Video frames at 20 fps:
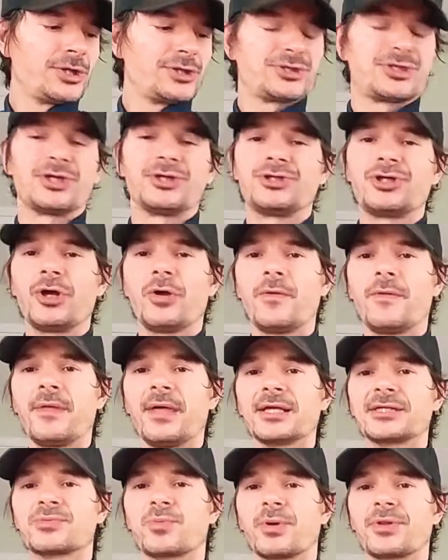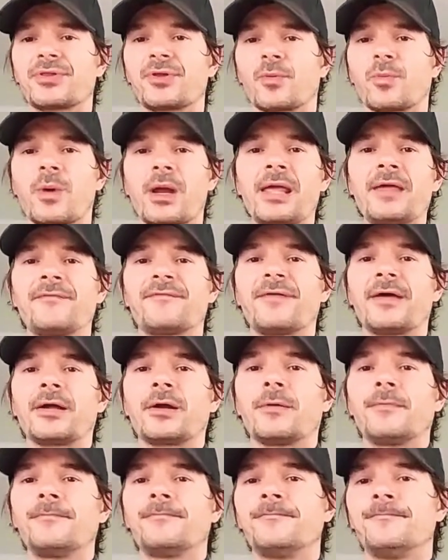to do this with the ring
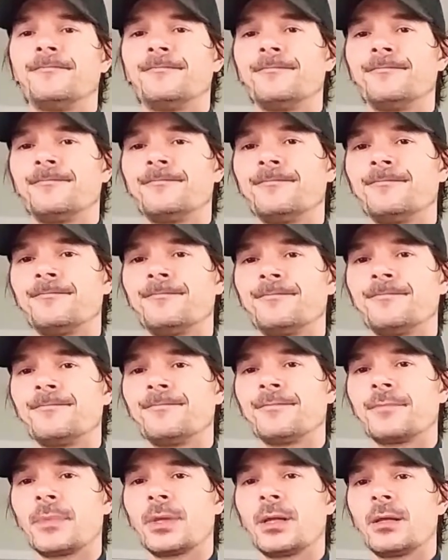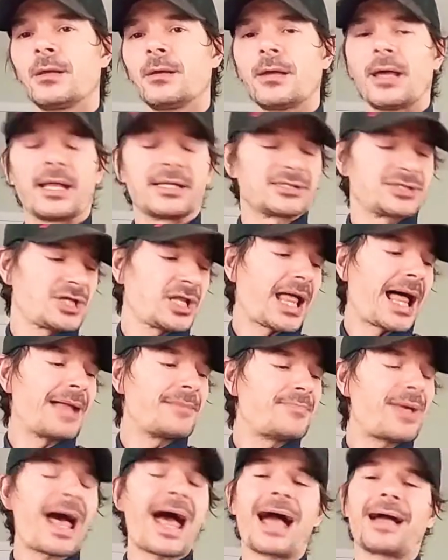finger and
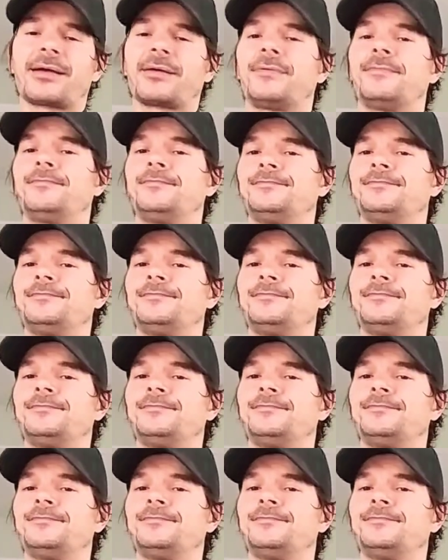slide back.